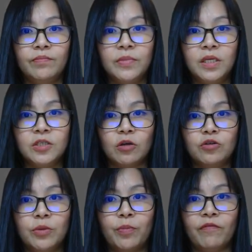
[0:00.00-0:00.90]
this
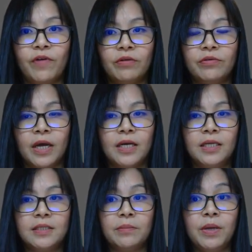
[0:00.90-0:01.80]
solution profile you can
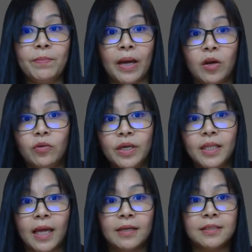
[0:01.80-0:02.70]
determine by
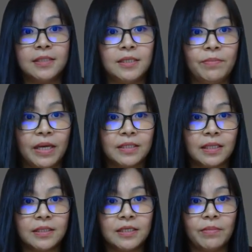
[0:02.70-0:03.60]
looking at the Cmax
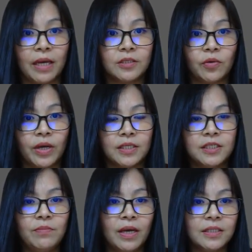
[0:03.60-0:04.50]
and Tmax. Okay,
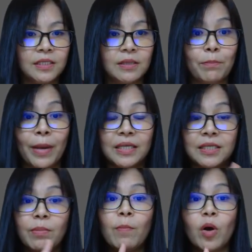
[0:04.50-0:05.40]
Cmax is the
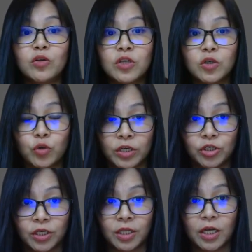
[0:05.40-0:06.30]
maximum
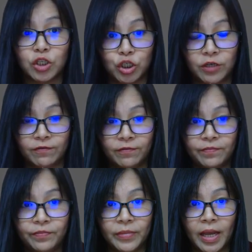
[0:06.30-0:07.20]
concentration achieved
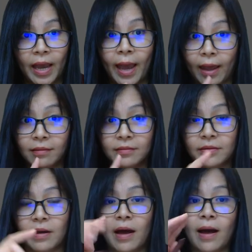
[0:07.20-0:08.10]
at
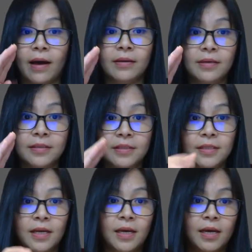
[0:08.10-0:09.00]
the
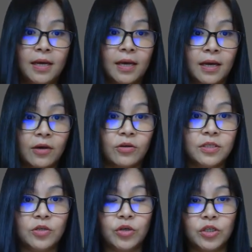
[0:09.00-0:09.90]
highest
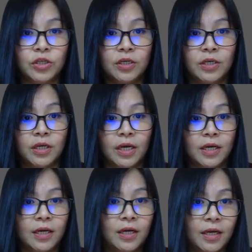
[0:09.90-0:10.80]
concentration
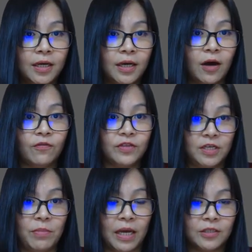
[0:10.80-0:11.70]
of
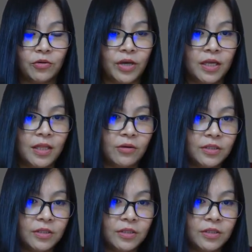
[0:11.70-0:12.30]
Tmax. Okay, now